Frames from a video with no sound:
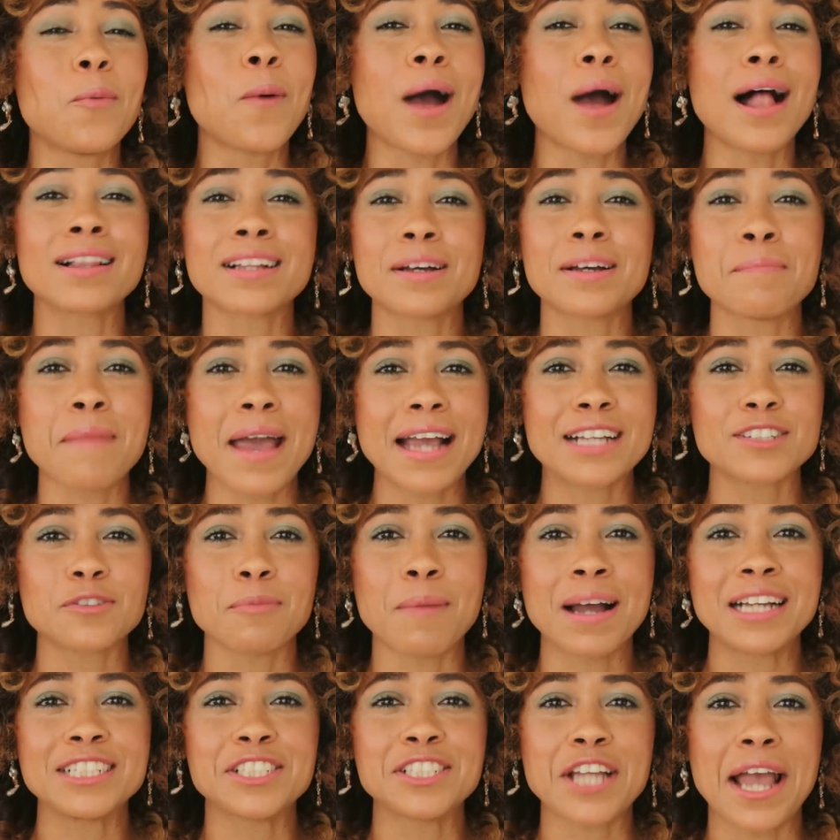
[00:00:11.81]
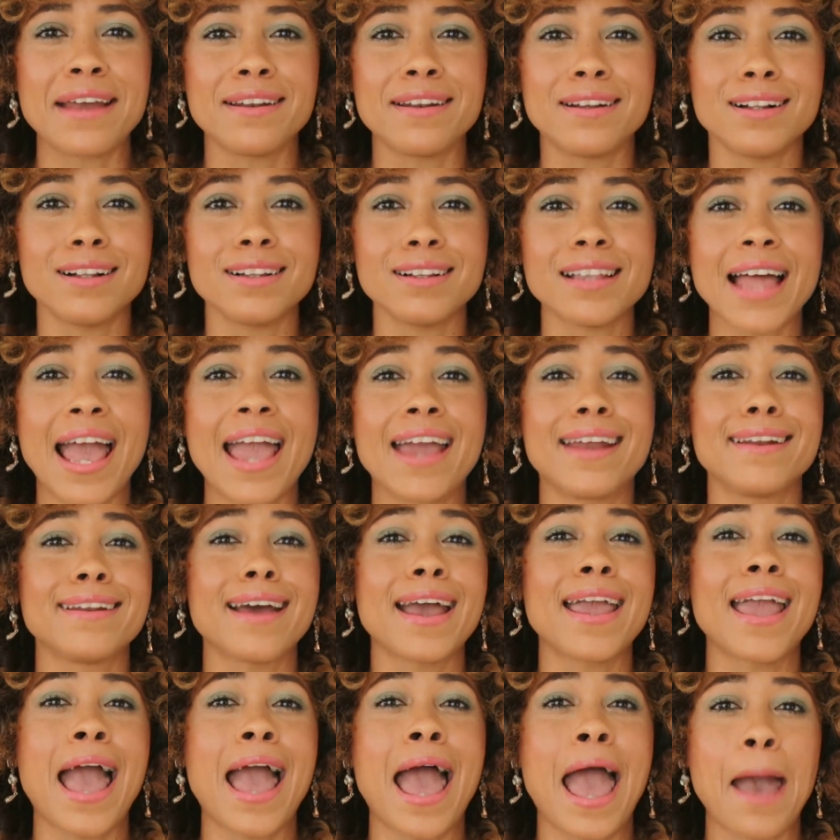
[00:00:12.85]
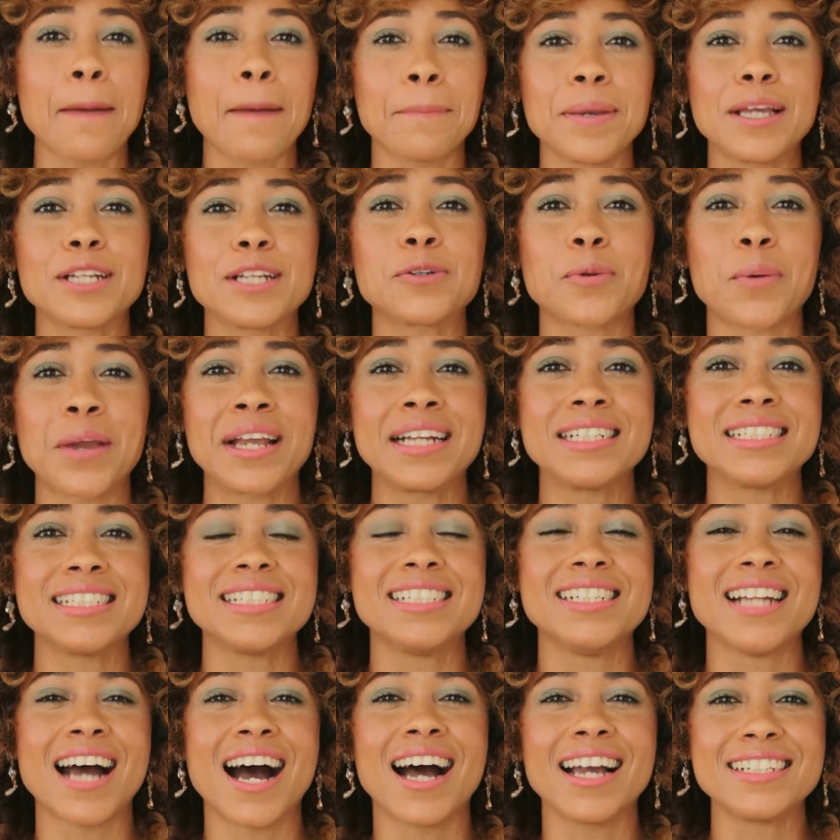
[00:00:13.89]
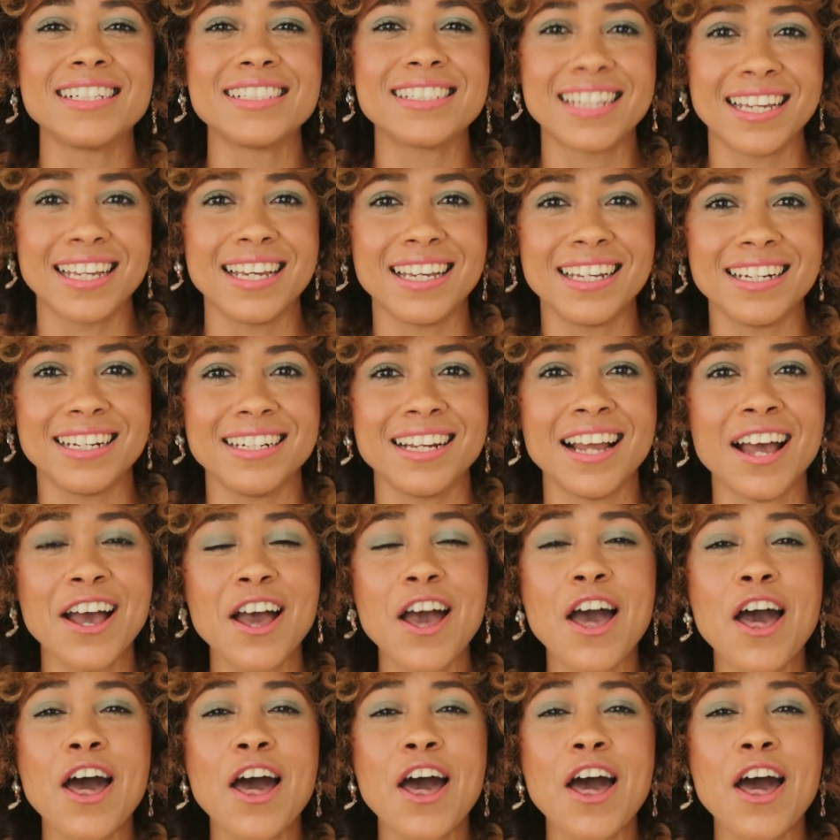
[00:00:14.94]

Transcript: Welcome back to my channel and a happy 2019.